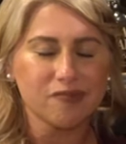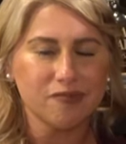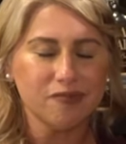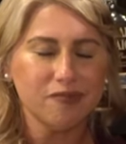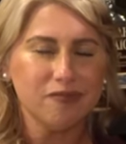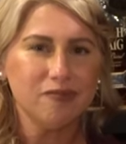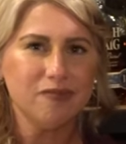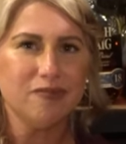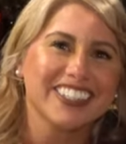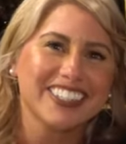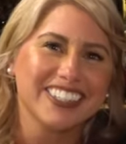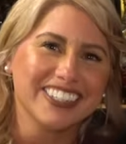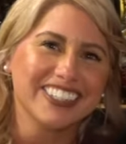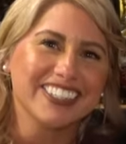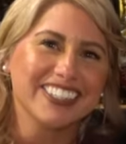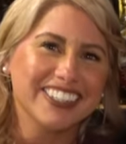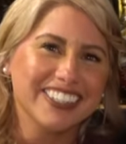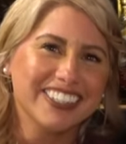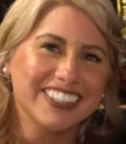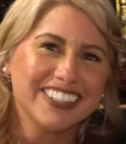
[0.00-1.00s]

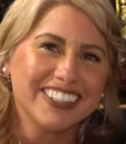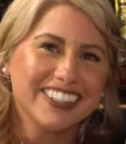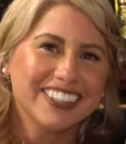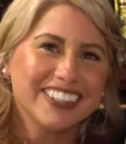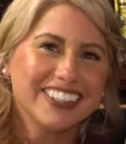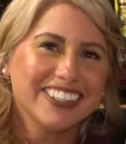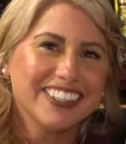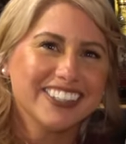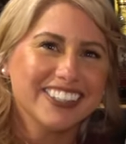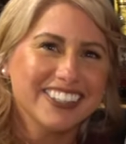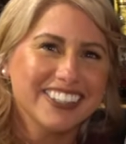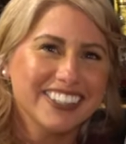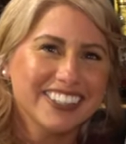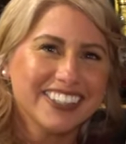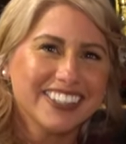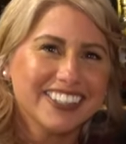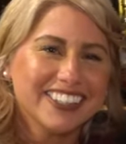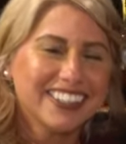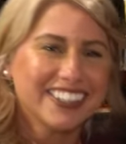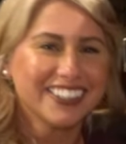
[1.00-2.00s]

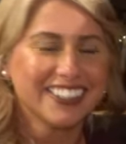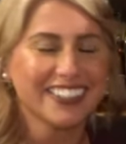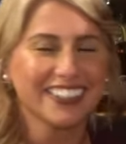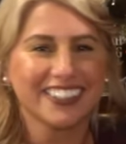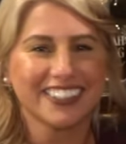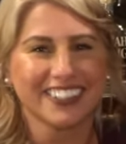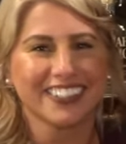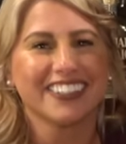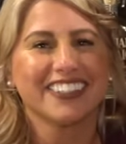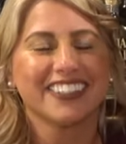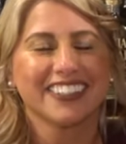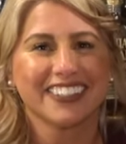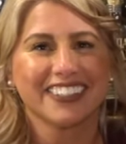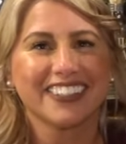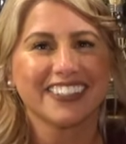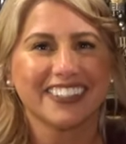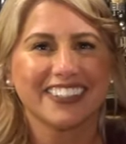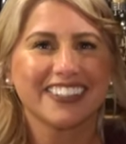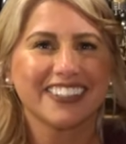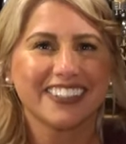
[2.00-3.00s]
The person shown says nothing.